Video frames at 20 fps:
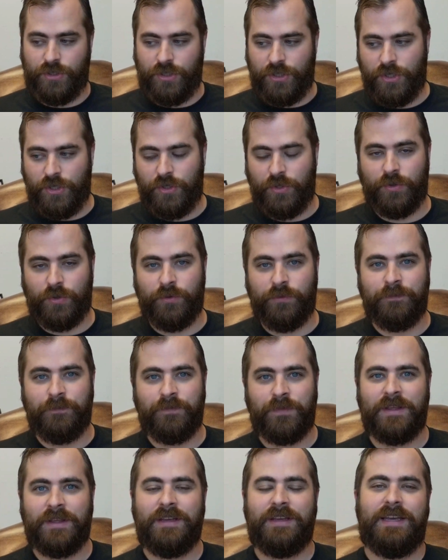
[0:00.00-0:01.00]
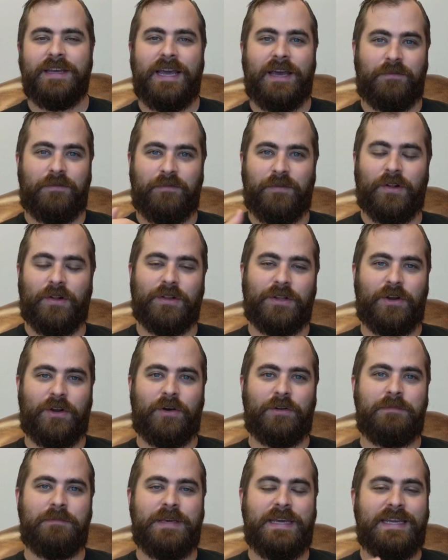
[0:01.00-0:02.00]
you have fallen
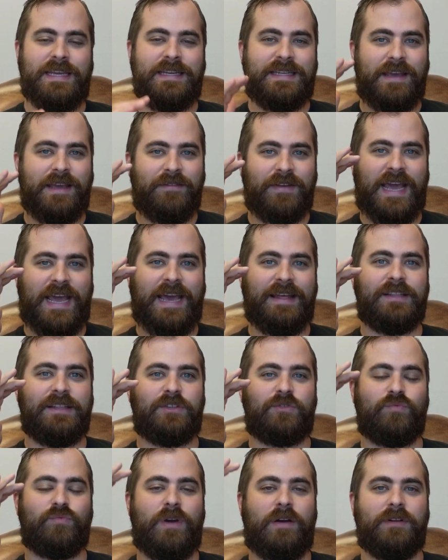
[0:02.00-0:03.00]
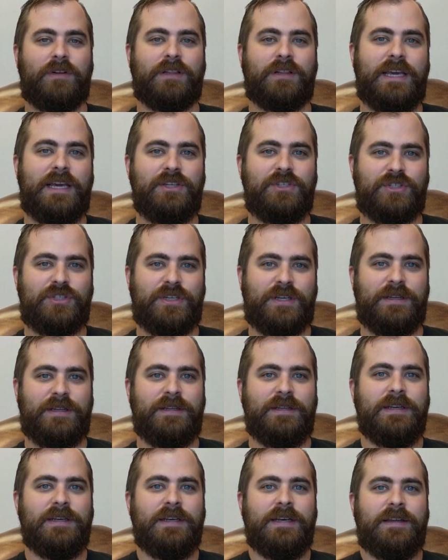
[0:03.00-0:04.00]
on me. David had this revelation
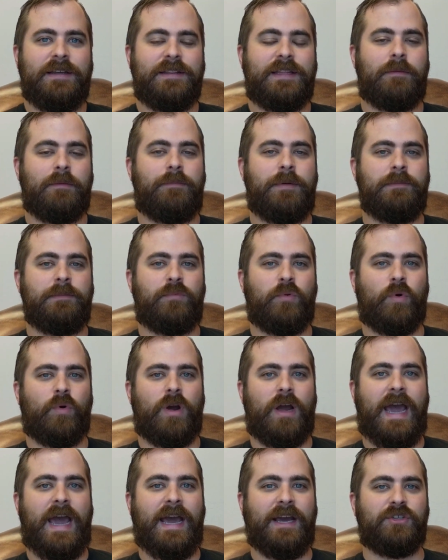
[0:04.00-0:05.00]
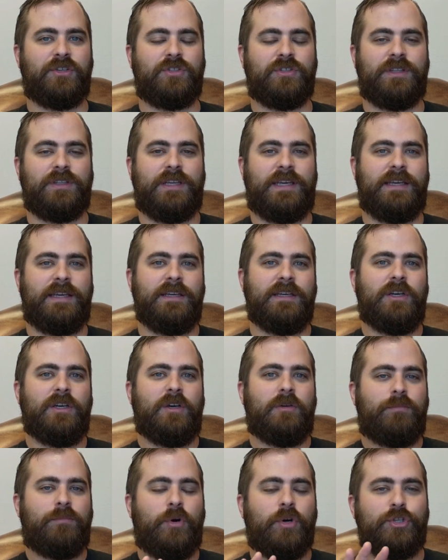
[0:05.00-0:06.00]
that people were actually
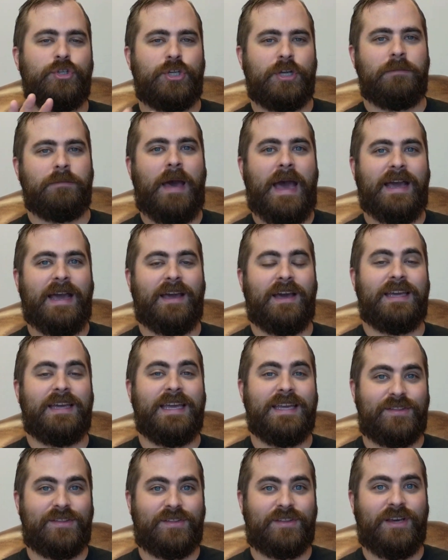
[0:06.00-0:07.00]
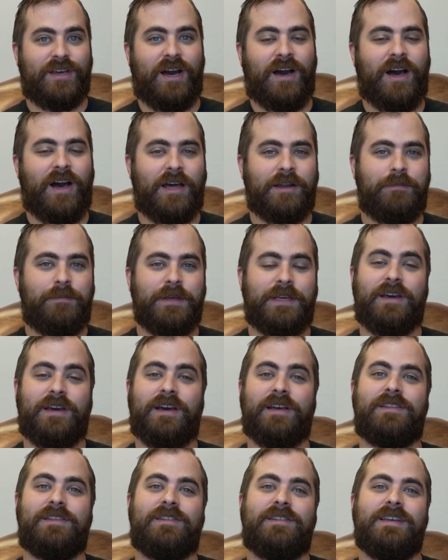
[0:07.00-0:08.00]
pushing back against God
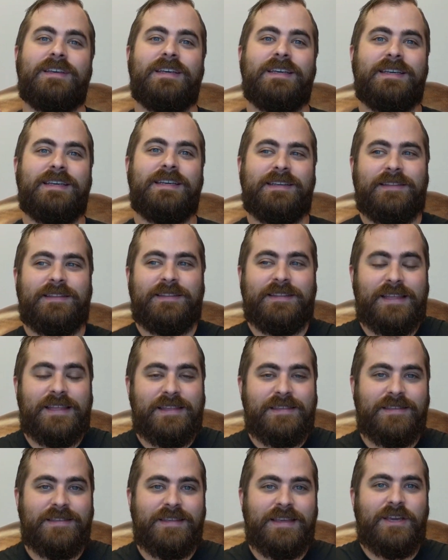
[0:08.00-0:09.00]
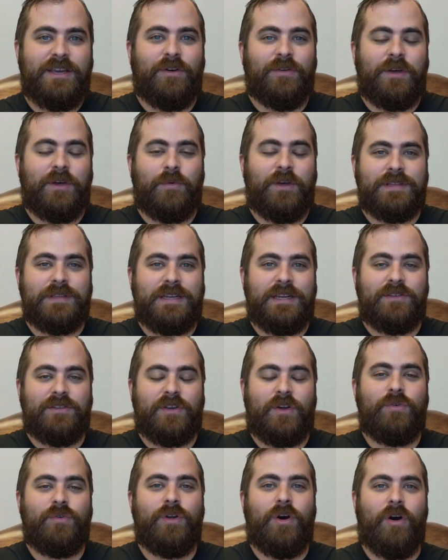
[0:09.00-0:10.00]
because the zeal that was in his
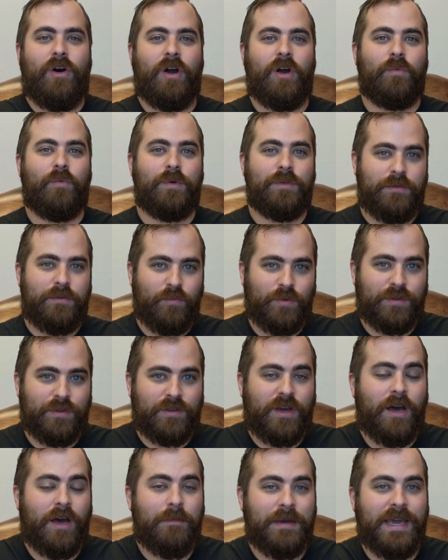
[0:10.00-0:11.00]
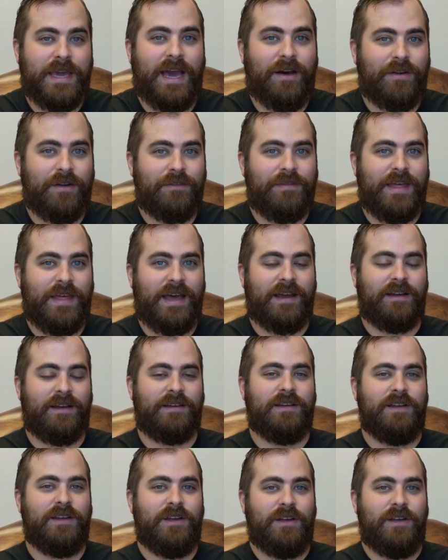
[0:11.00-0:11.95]
own heart was coming out of that